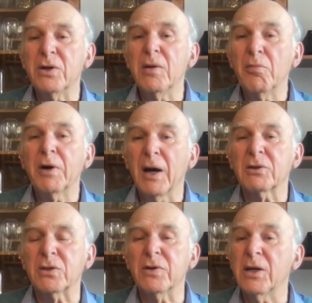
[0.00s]
an
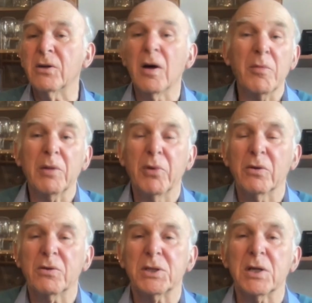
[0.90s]
impact on economic
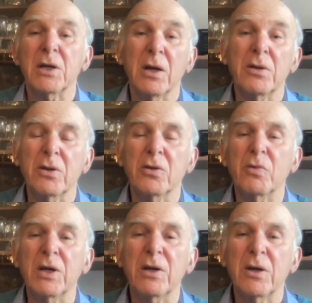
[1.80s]
policy and the
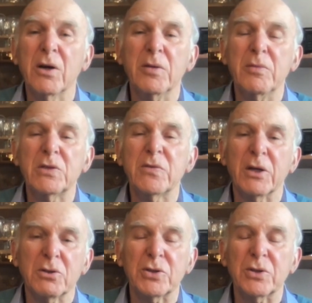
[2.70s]
way economies
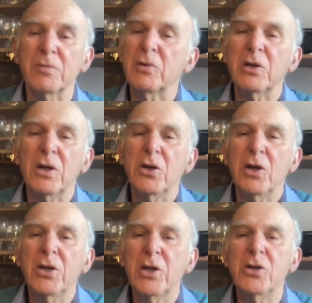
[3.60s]
function. I mean, an
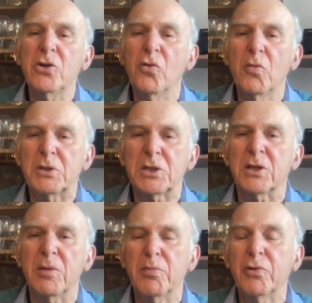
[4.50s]

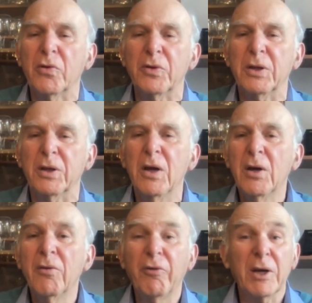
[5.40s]
enormously important
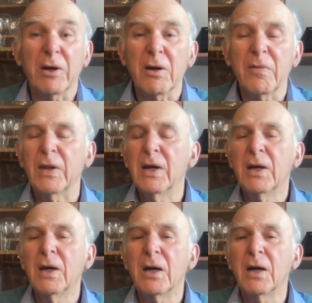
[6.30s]
figure.
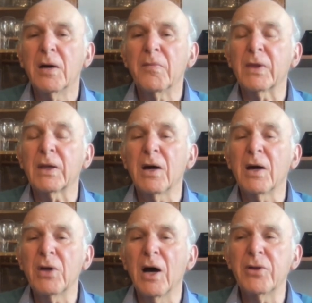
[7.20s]

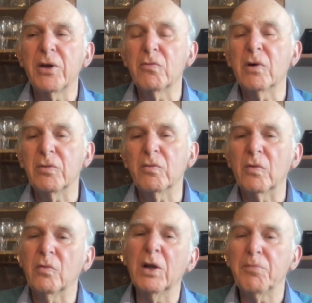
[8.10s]
I think
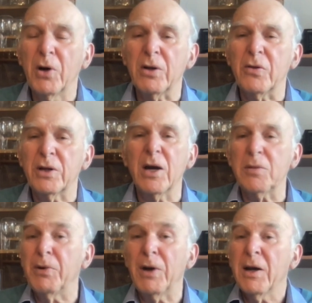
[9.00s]
one point that
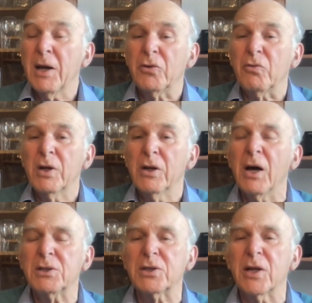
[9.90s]
I hadn't
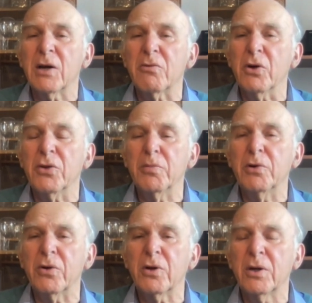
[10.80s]
realised till I wrote the
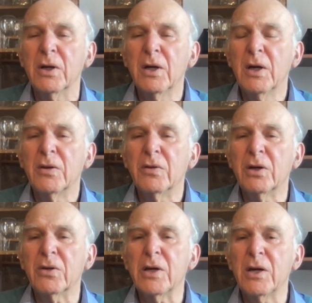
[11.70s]
book,
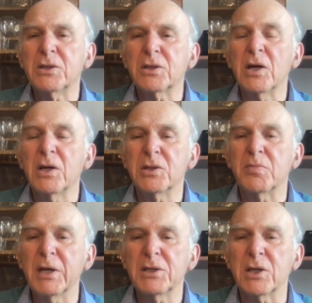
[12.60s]
that his
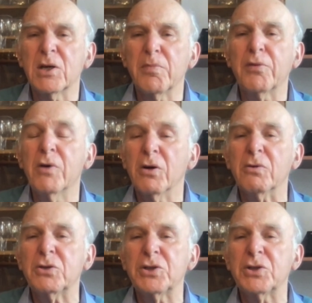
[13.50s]
basic approach,